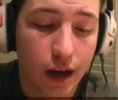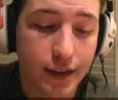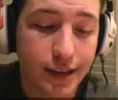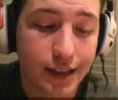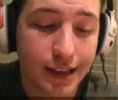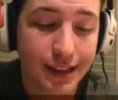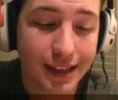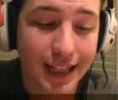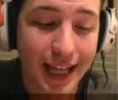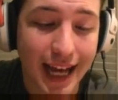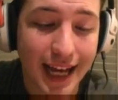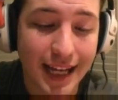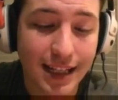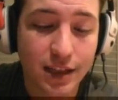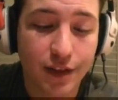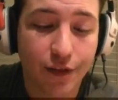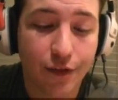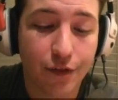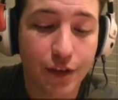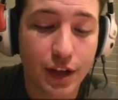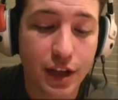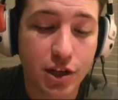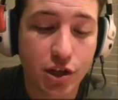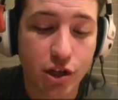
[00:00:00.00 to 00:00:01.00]
The last
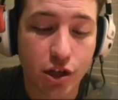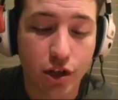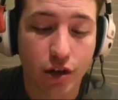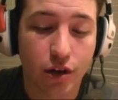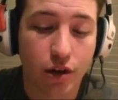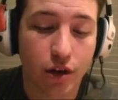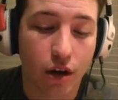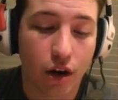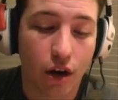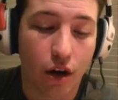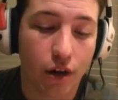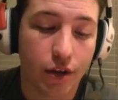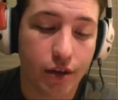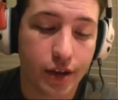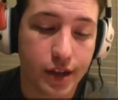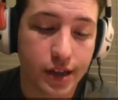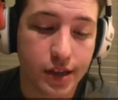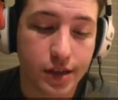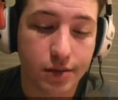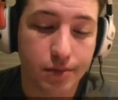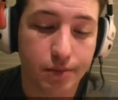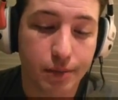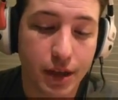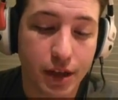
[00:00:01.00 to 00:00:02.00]
feature on
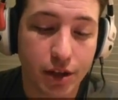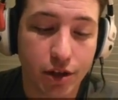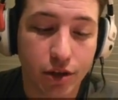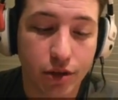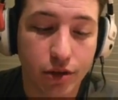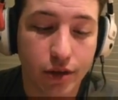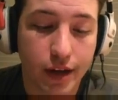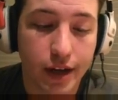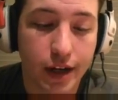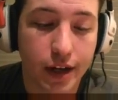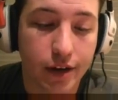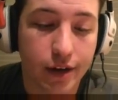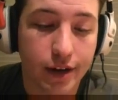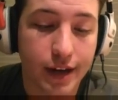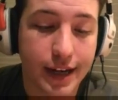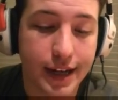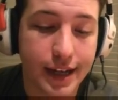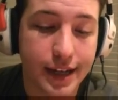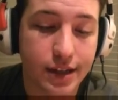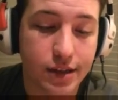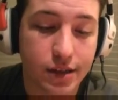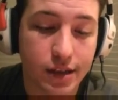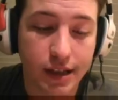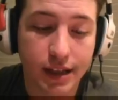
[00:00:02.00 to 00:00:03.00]
this menu here
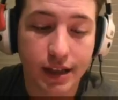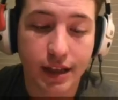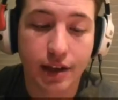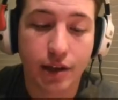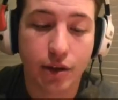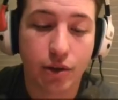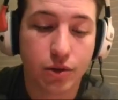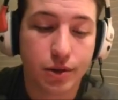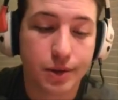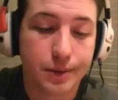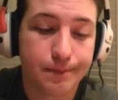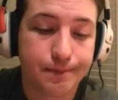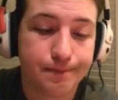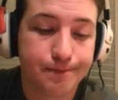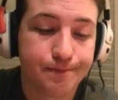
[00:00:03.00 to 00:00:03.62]
is the guild.